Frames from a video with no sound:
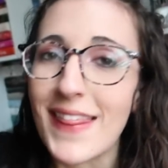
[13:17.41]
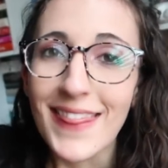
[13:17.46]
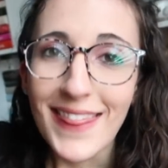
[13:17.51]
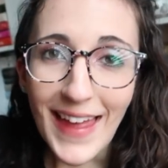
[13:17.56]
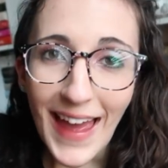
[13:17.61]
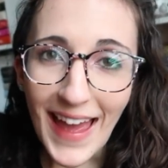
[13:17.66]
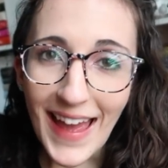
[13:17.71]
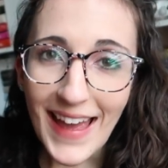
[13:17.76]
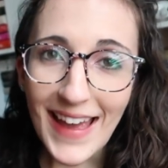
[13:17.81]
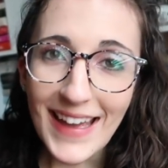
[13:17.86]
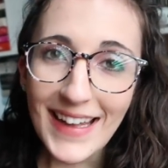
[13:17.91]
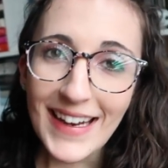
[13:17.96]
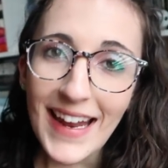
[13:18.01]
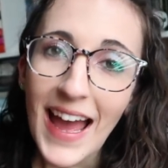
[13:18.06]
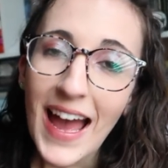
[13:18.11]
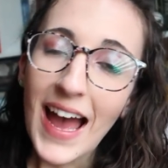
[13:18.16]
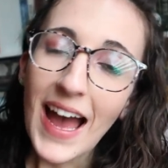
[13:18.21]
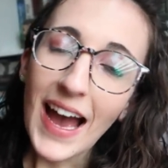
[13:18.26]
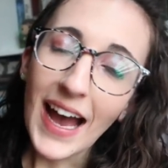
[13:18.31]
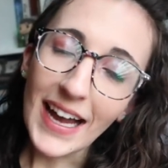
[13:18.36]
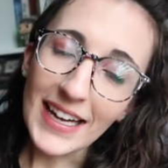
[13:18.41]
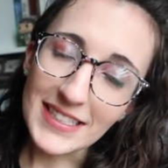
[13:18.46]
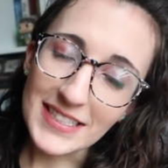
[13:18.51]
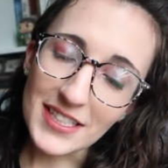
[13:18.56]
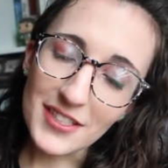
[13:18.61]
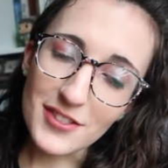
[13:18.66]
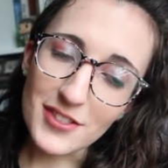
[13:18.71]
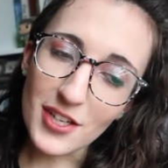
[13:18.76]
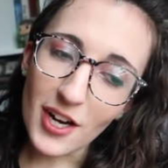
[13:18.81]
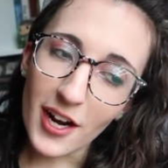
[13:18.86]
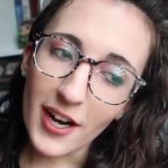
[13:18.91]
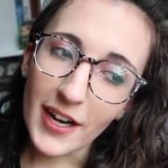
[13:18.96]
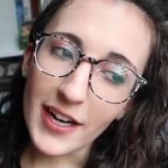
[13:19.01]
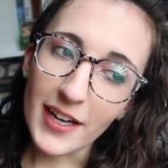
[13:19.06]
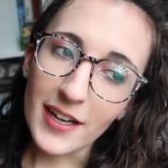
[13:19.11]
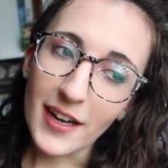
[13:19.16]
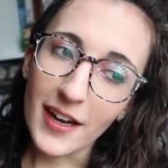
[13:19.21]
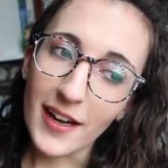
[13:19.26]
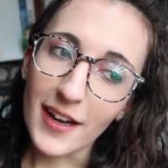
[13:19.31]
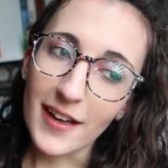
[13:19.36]
And then I did
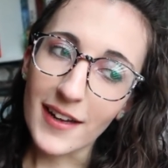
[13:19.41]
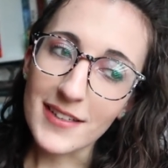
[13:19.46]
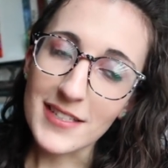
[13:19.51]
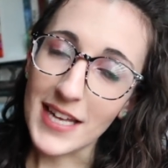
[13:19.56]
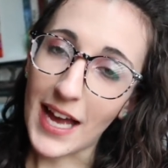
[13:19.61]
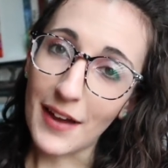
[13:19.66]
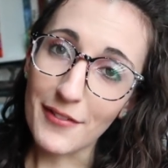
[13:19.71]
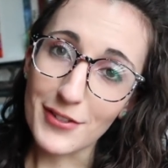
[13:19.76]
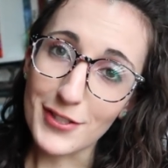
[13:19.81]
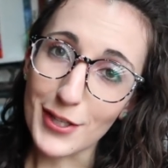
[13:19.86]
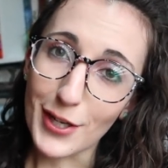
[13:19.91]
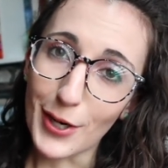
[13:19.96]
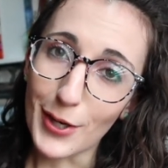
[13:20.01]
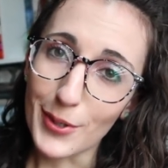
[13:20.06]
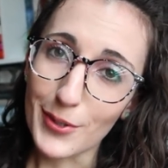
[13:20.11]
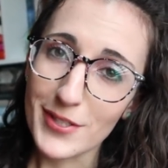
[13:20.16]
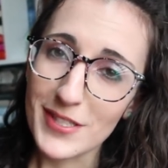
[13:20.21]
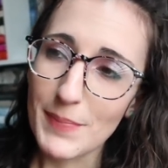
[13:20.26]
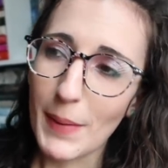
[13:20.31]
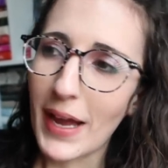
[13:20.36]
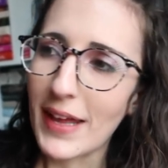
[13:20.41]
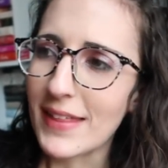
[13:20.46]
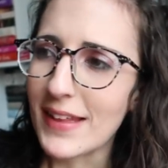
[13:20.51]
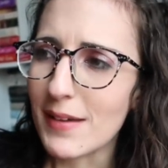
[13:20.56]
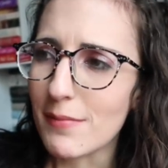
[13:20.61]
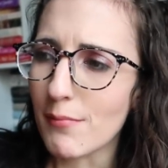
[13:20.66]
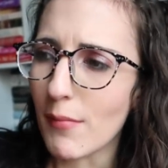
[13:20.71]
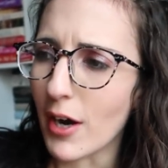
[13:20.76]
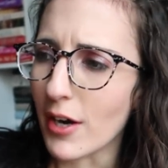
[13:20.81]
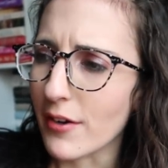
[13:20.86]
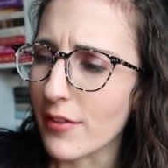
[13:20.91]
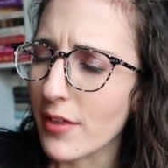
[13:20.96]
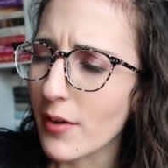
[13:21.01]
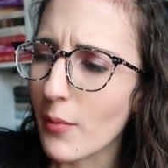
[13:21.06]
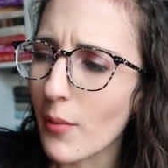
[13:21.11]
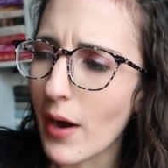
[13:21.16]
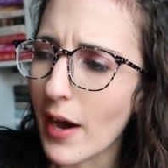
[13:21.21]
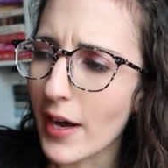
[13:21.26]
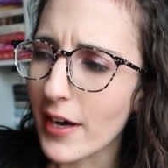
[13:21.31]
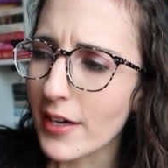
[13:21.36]
start To Have and To Hoax by, I think,
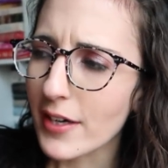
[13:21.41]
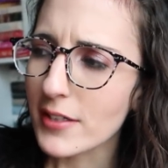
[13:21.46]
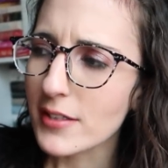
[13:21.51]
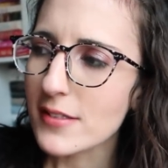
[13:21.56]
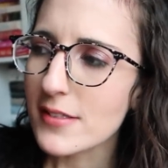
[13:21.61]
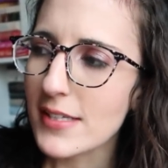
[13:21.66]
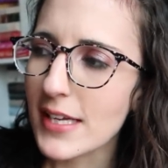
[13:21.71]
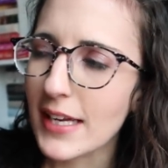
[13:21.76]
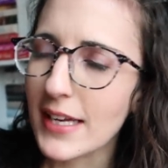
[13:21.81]
Martha Waters.